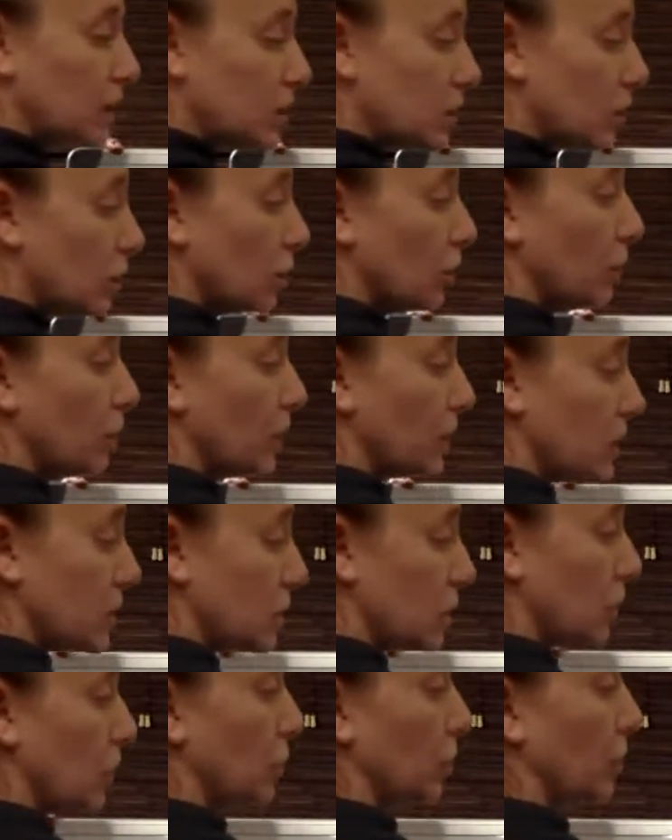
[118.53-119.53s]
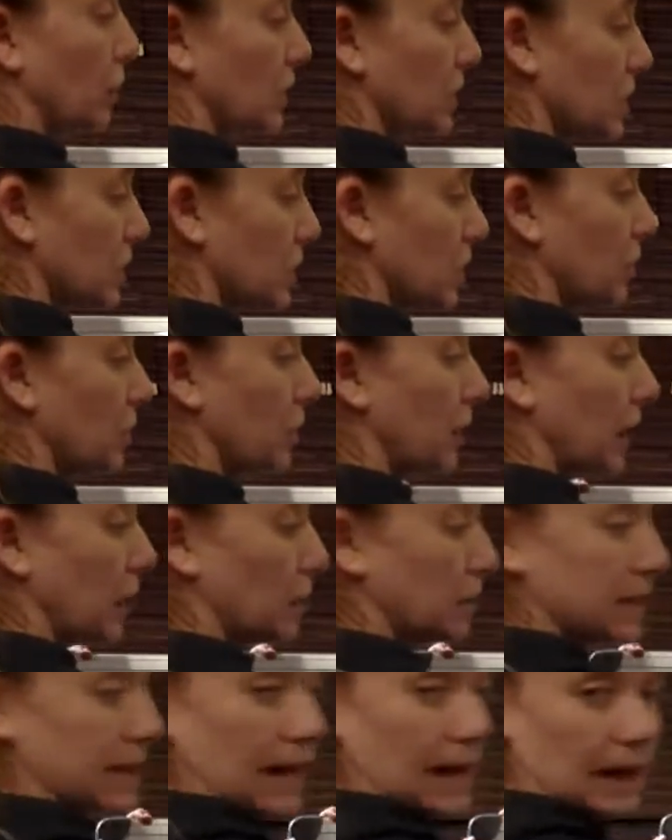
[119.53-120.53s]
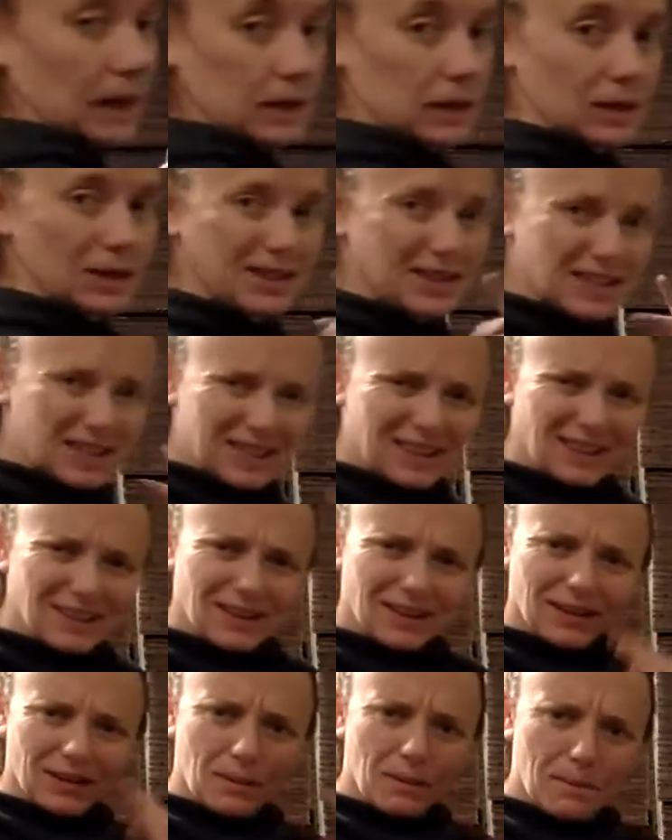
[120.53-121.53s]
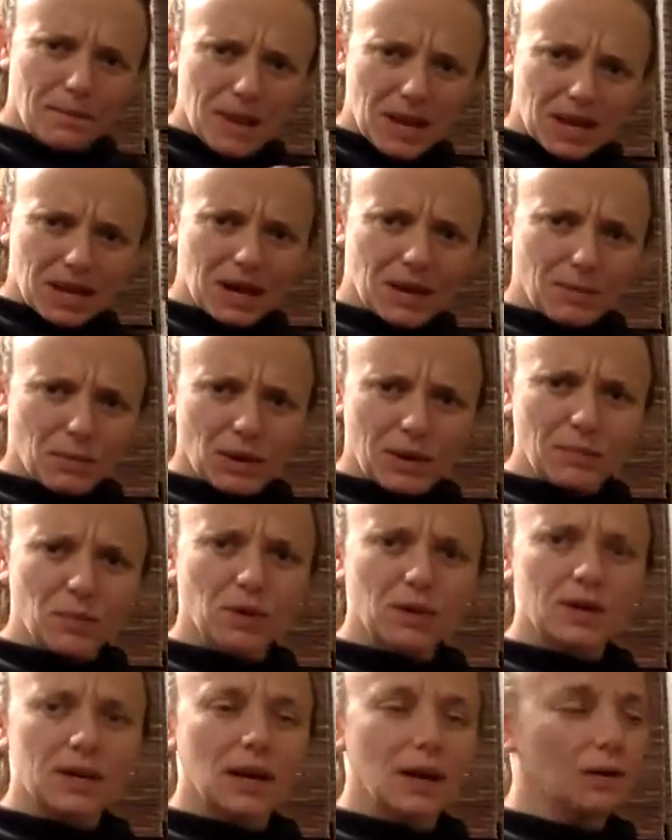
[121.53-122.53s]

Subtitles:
plus 2 plus 2 plus 2 equals 8. Picking up what I'm putting